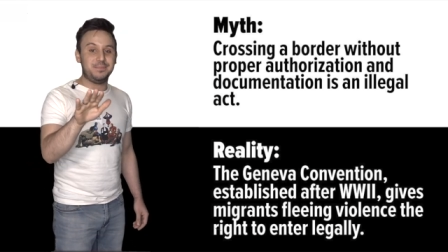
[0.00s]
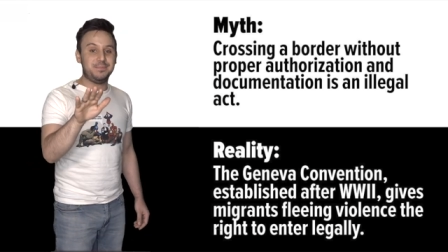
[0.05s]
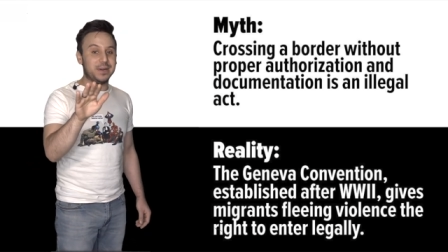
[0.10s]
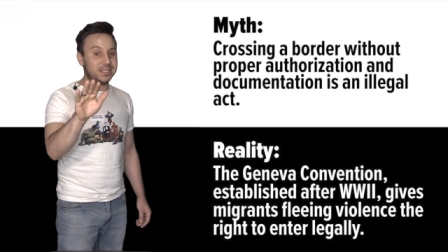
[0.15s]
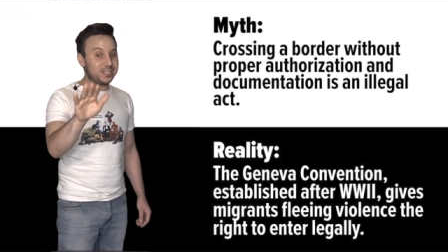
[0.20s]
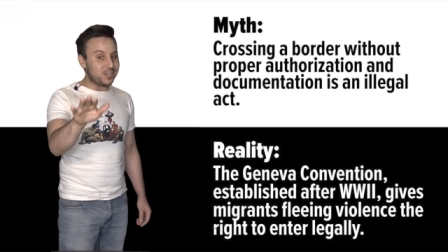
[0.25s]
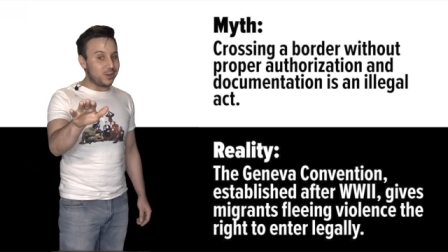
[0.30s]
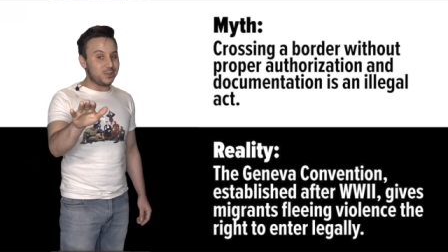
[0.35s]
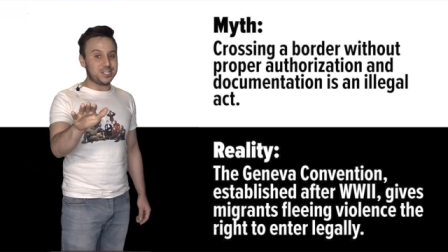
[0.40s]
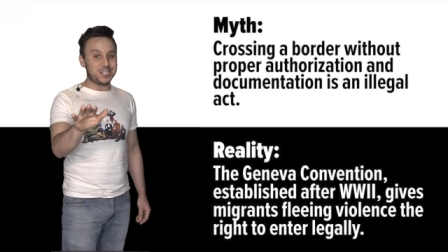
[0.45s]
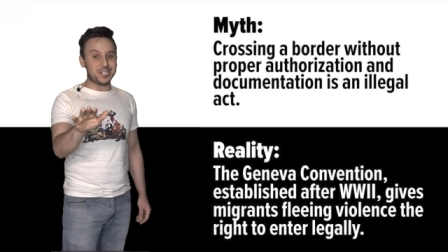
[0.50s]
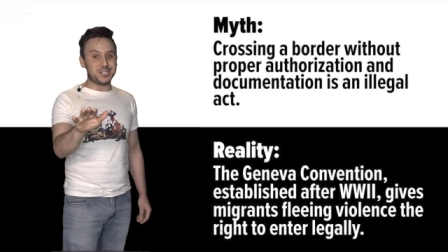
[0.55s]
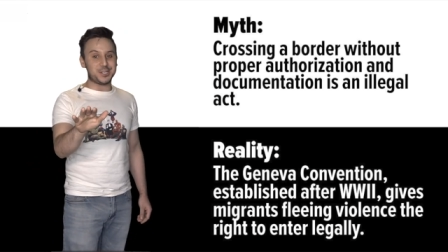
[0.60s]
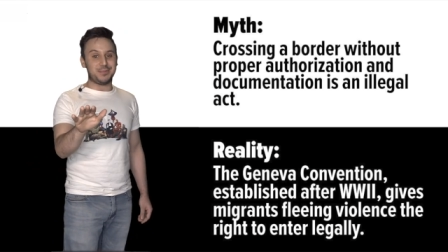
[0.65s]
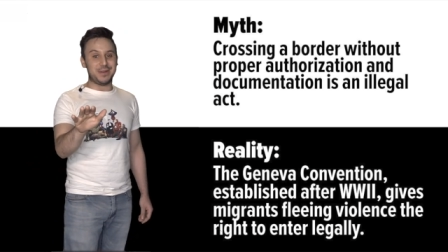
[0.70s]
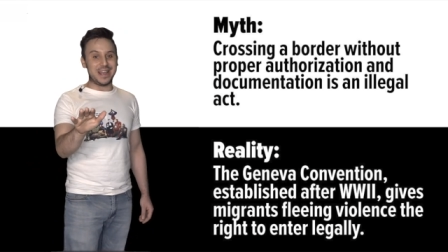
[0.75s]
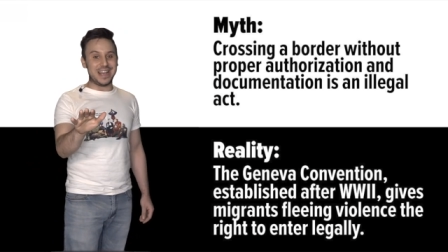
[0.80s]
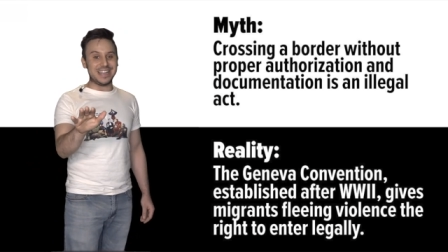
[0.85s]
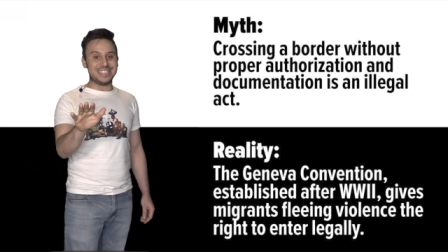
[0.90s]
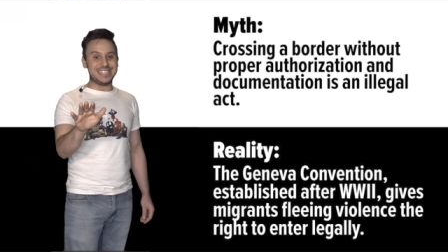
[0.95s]
But don't shit
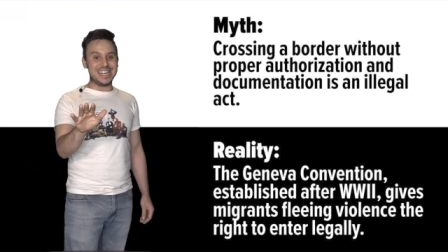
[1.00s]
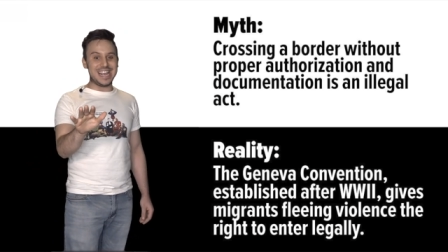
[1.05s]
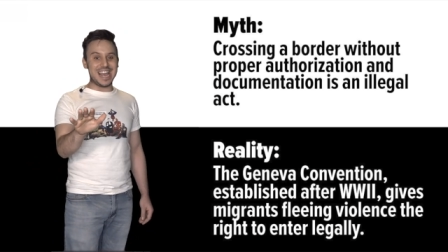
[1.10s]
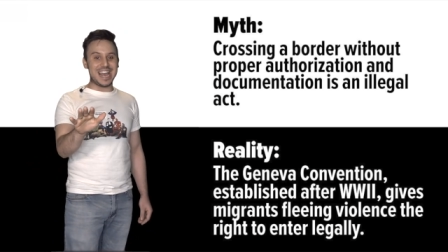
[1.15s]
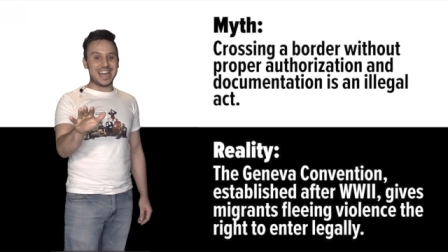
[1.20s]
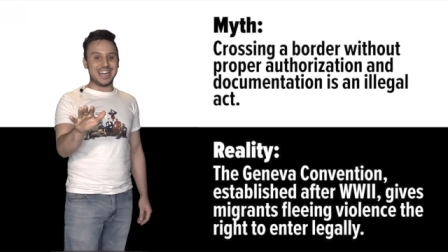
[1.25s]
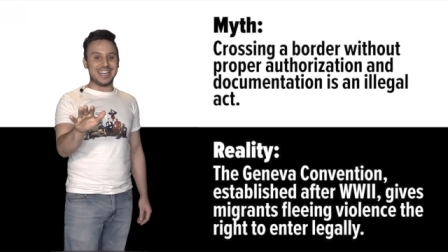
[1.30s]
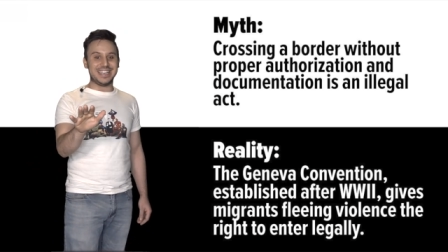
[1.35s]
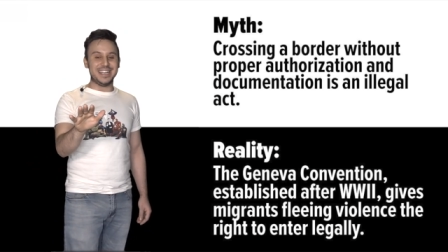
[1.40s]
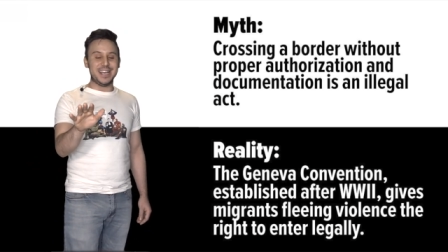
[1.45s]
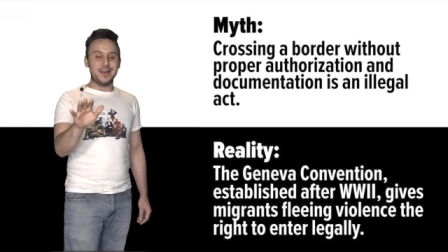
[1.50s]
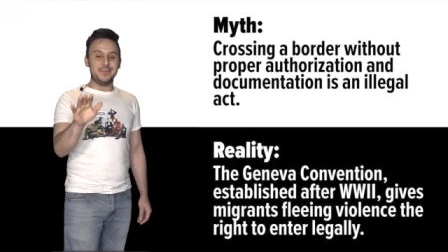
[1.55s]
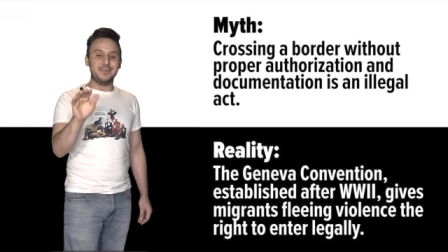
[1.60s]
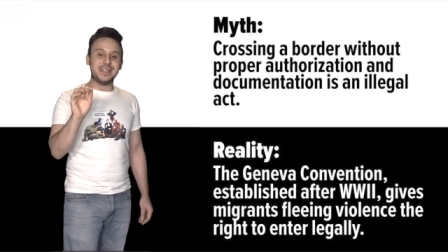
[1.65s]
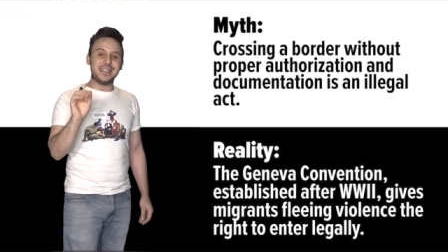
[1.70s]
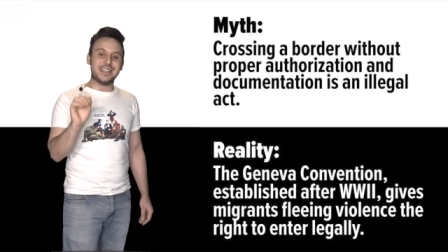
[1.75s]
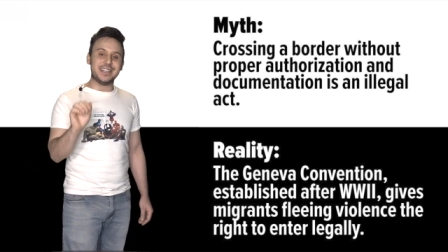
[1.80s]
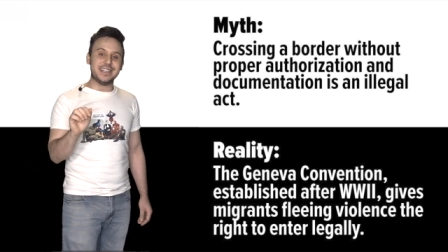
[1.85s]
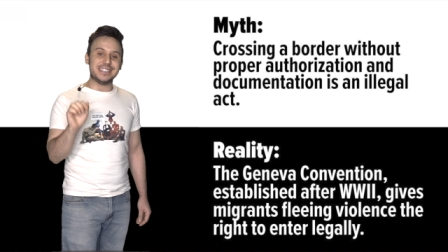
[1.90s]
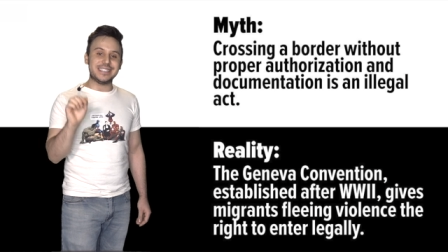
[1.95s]
your pants yet,
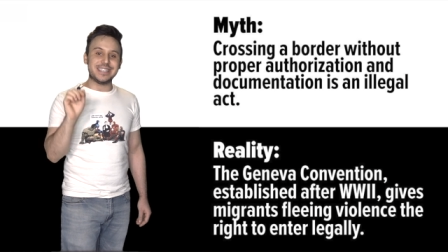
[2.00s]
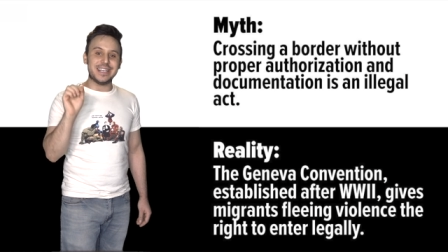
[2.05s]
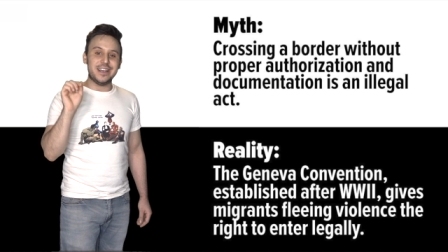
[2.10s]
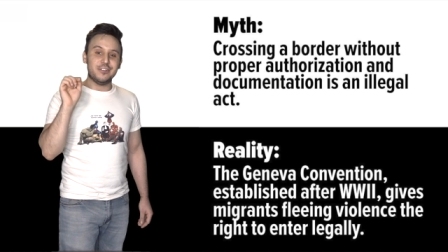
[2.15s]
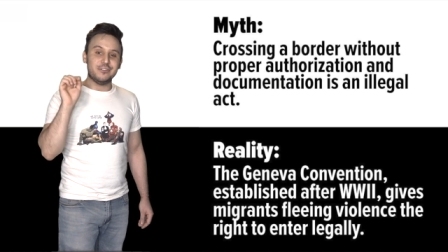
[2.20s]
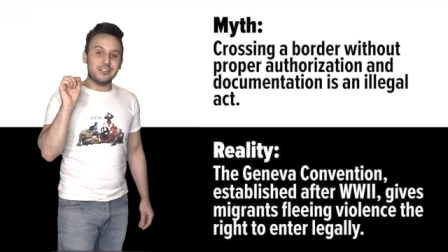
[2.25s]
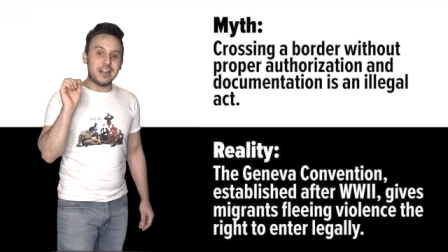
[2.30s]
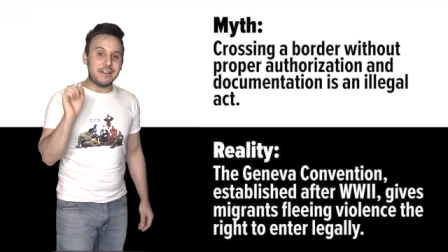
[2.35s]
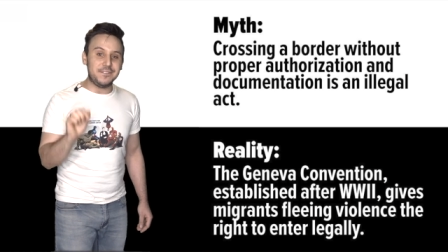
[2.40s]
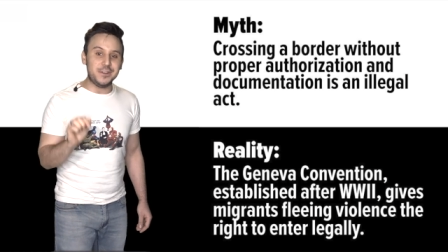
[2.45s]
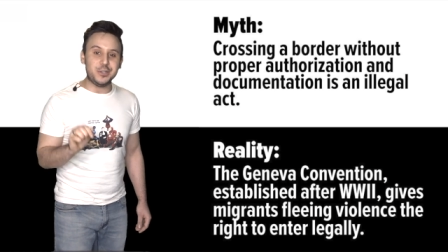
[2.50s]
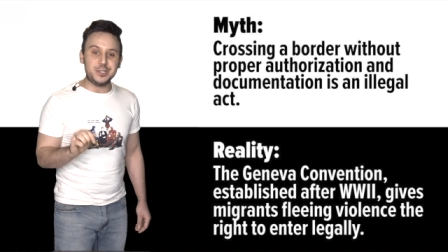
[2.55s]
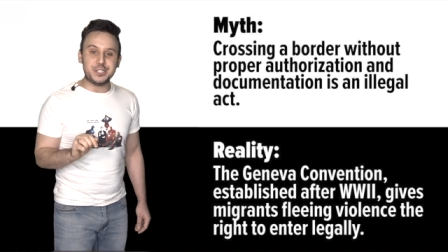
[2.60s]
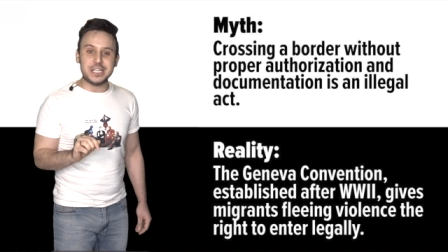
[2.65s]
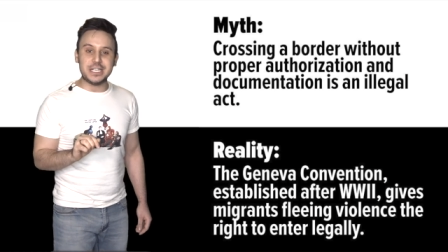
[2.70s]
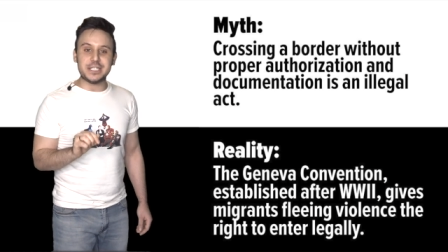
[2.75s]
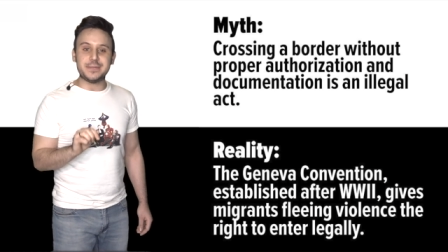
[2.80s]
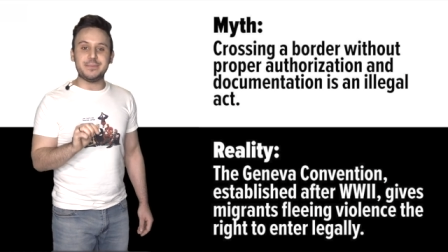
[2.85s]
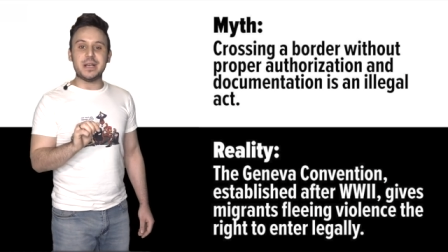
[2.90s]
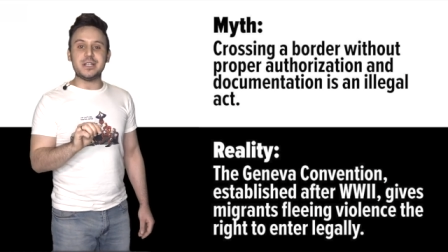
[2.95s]
because
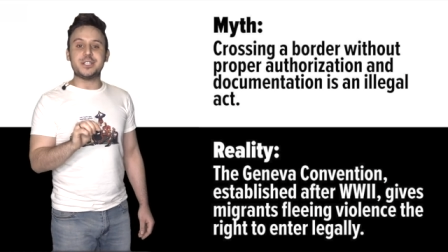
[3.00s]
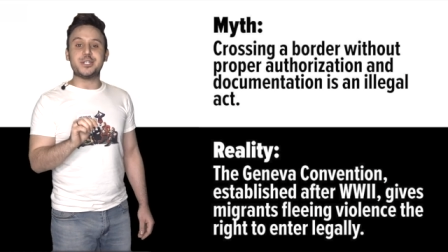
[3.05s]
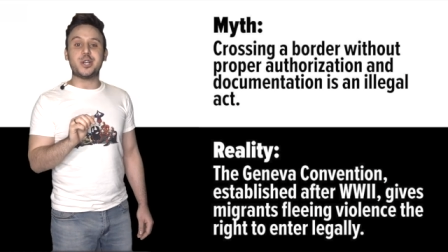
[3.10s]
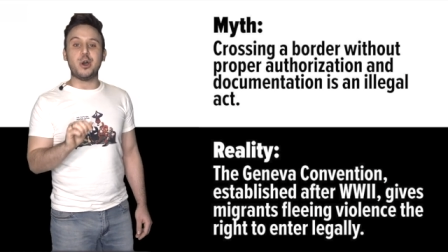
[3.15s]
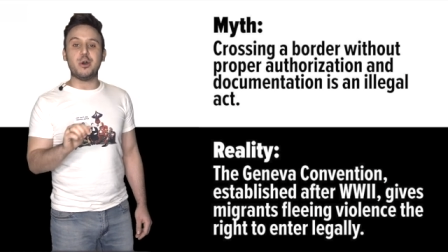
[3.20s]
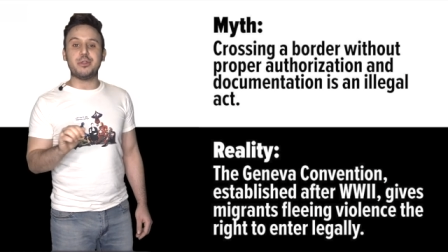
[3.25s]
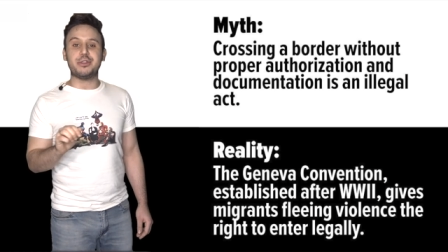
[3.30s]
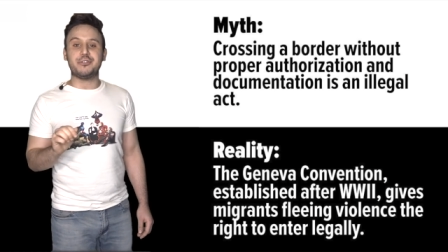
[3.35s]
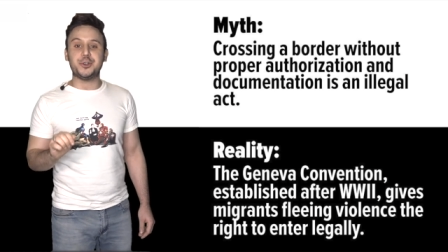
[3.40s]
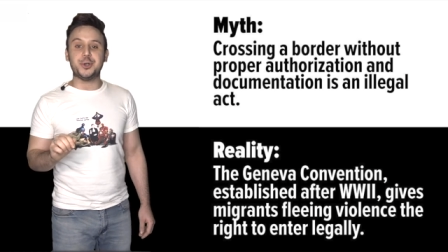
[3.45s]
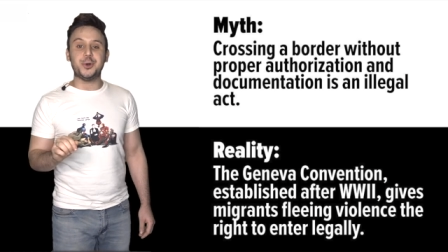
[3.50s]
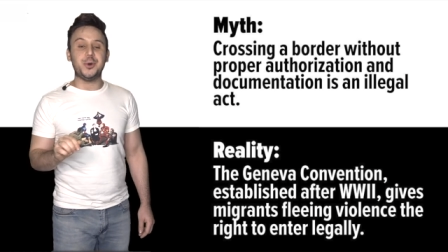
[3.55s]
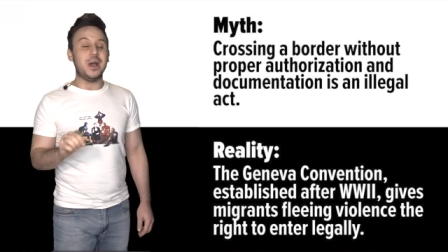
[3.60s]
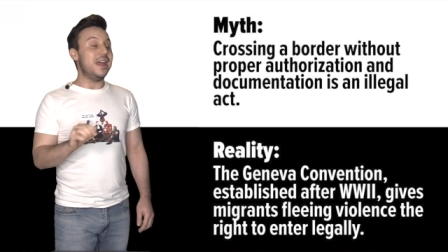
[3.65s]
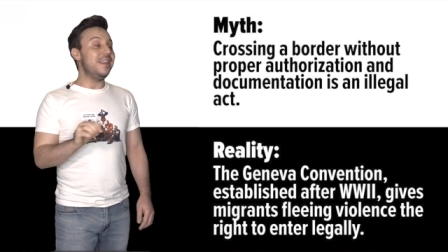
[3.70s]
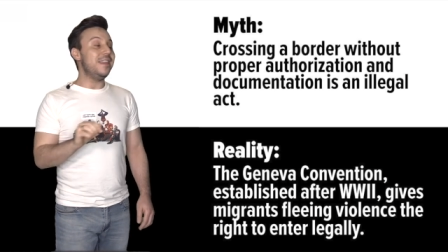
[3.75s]
refugees must go through